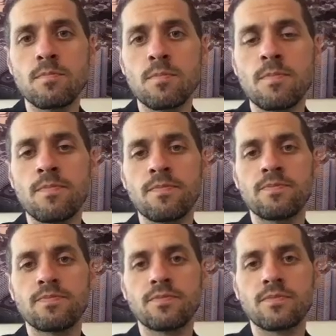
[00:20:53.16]

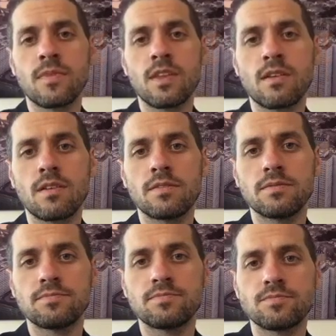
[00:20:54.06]

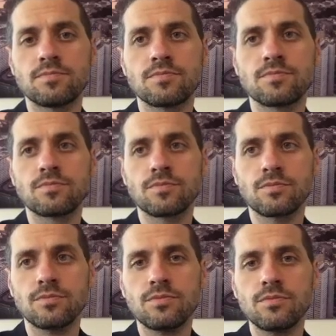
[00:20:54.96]

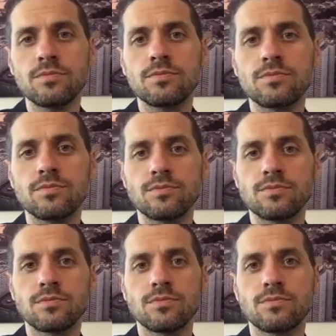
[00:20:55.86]

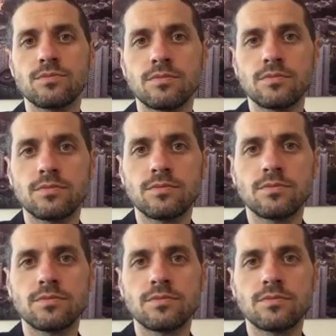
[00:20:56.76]
(silent)